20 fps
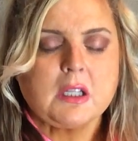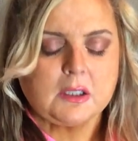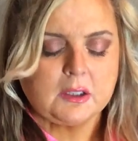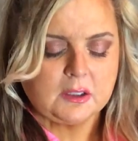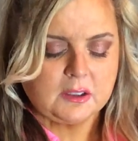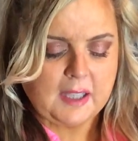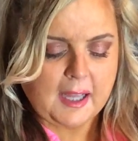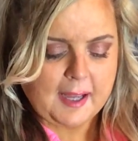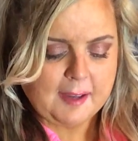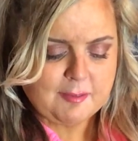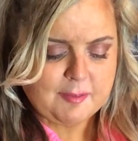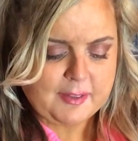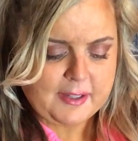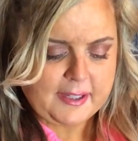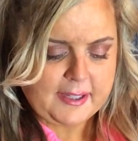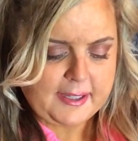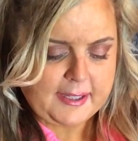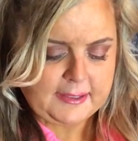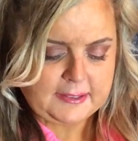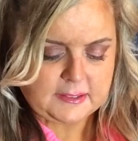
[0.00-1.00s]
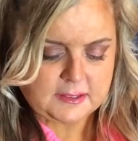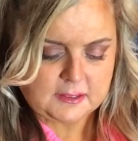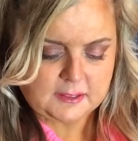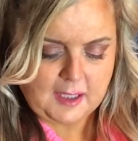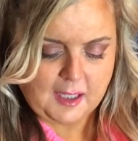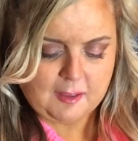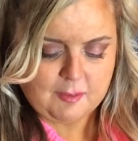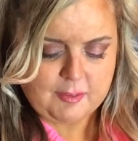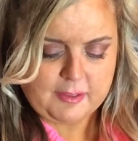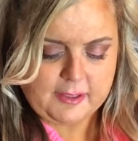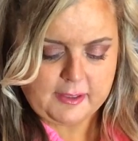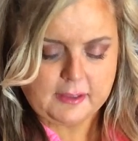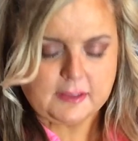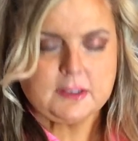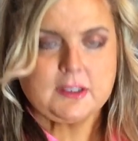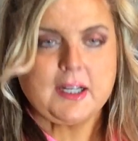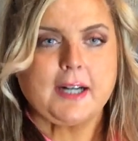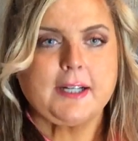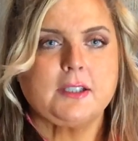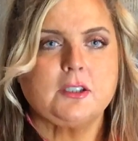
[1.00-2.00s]
Love it. Love
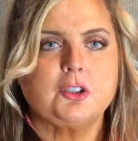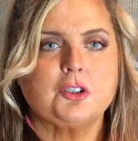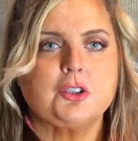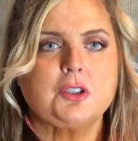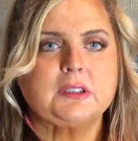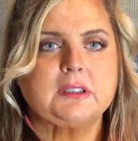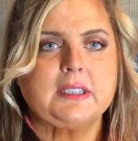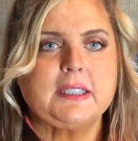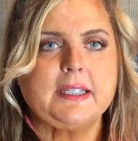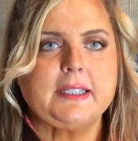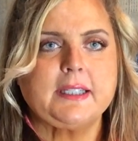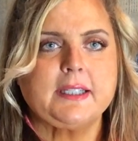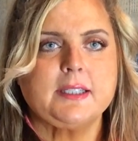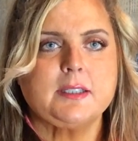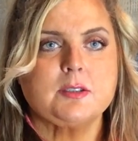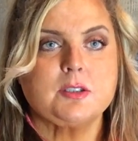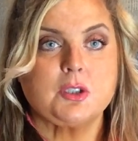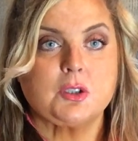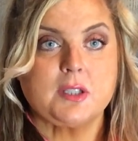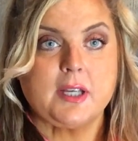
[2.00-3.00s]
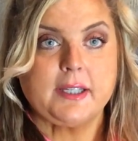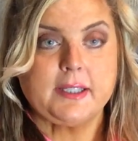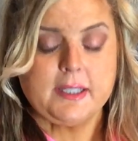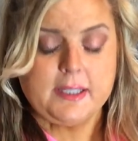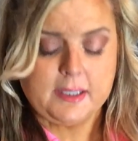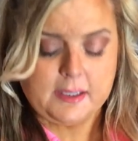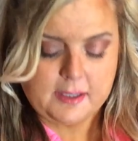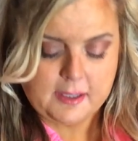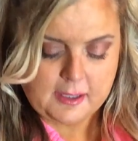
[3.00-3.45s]
it. How do you girls like it? Do you like it?